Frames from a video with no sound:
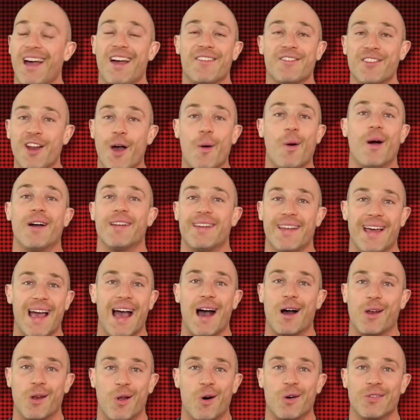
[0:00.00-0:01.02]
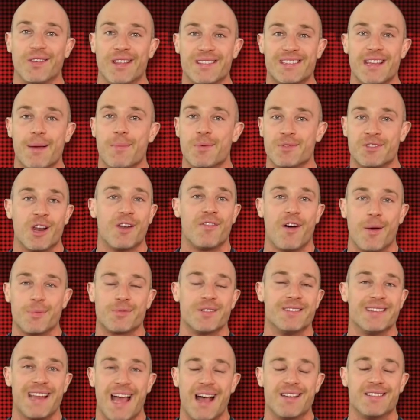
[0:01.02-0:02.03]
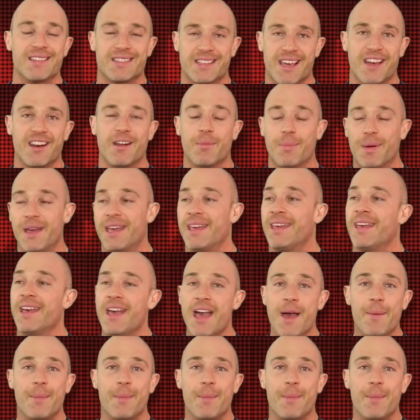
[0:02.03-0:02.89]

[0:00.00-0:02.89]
I have no idea how long this episode of Ups and Downs is going to be.